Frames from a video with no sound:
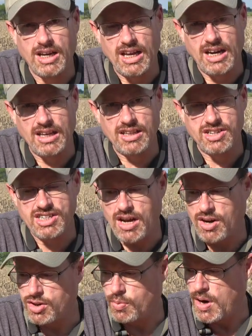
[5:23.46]
getting this
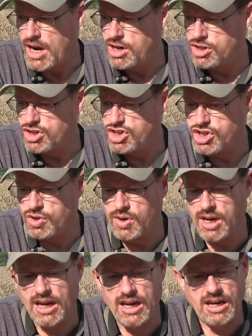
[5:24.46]
out on the range and
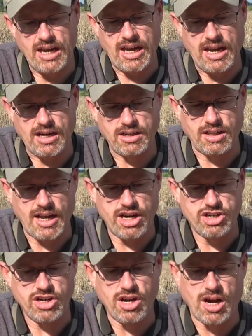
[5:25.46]
shooting it. And
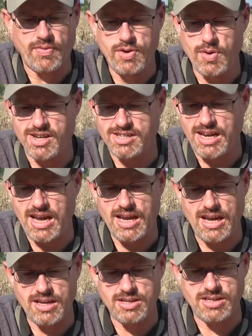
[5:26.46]
Kalashnikov
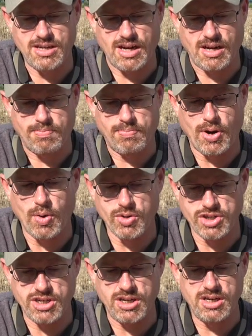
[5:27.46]
USA has
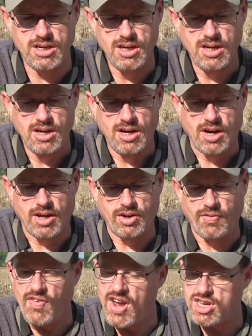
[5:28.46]
posted on
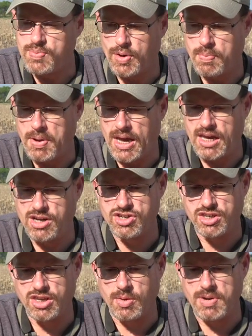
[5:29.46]
their Facebook page
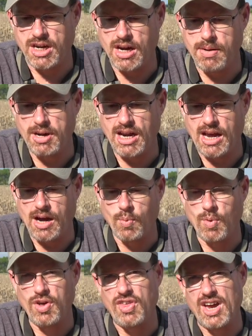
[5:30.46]
that they'll be coming out
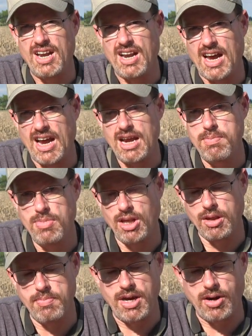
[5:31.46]
with a
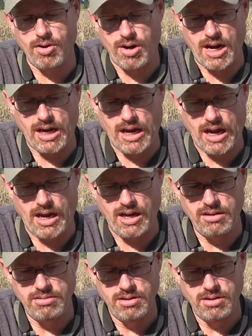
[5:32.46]
9mm AK